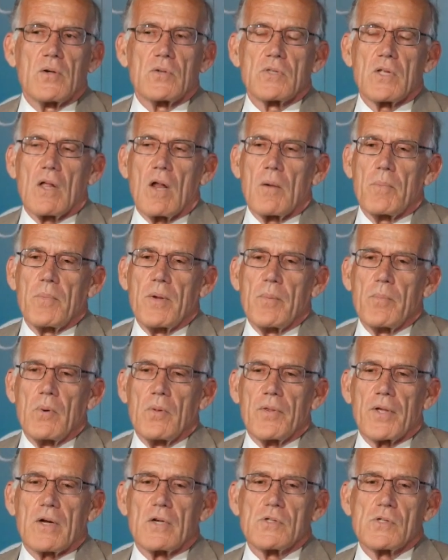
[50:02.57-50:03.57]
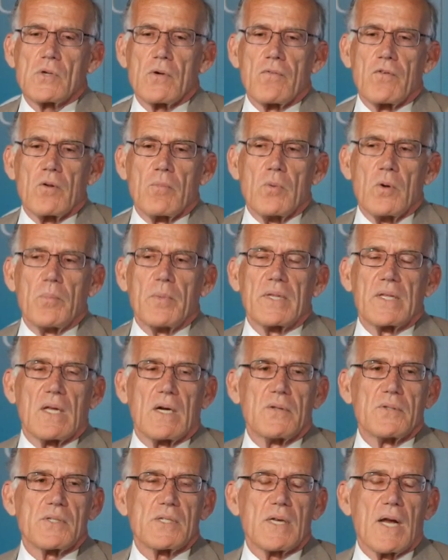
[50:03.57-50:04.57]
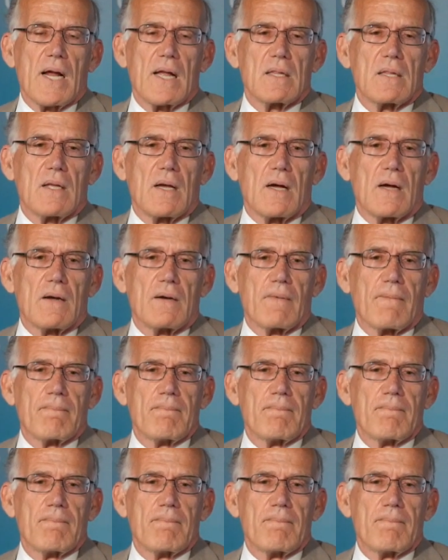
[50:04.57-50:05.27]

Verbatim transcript: there's a lot of people in the conservative movement that understand that.